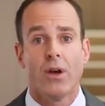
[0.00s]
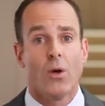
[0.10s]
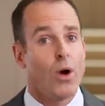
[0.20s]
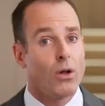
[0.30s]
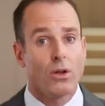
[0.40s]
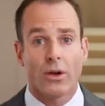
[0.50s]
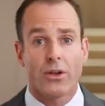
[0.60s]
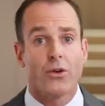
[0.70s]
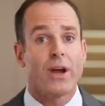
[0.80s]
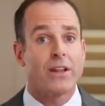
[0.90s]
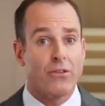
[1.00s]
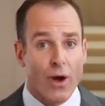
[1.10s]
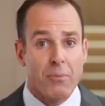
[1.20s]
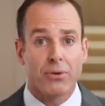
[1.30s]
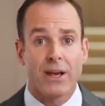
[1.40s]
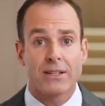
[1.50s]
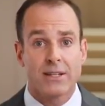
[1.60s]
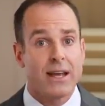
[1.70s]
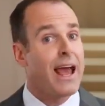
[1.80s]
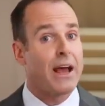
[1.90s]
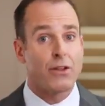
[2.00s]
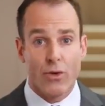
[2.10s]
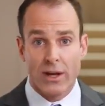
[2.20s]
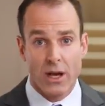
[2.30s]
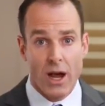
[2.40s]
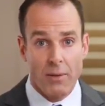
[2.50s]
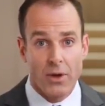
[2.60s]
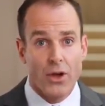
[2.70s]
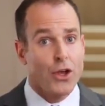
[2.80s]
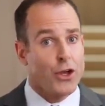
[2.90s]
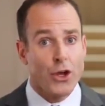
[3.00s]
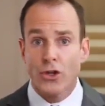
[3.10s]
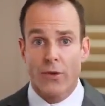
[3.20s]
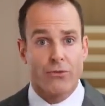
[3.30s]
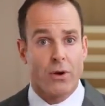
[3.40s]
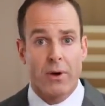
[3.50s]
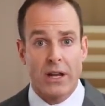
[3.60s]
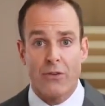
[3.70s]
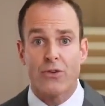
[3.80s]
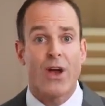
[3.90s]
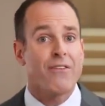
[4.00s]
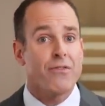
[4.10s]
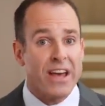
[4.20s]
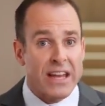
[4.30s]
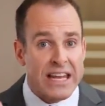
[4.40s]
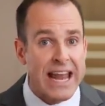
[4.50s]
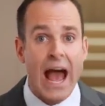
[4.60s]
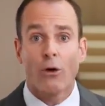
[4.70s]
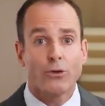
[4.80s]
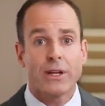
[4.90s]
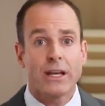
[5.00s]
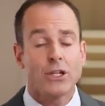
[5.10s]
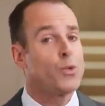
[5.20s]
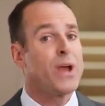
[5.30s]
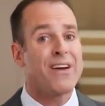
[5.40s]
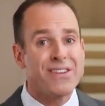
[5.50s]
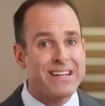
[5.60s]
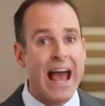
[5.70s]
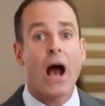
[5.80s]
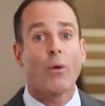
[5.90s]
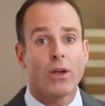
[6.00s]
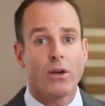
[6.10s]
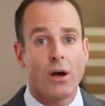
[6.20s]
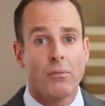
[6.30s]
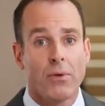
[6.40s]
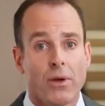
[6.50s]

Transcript: Well, look, you're at the right place at the right time. Huge upfront money. If you have now needs, we have now income.